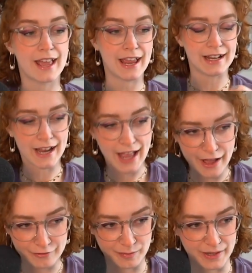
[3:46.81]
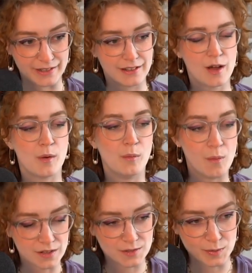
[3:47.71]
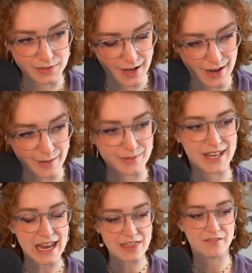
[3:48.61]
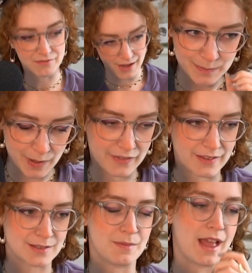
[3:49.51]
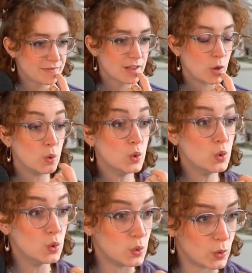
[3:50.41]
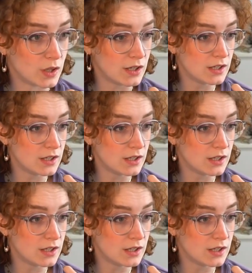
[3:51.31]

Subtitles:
And I have been multiple times in the face by this man. Ooh.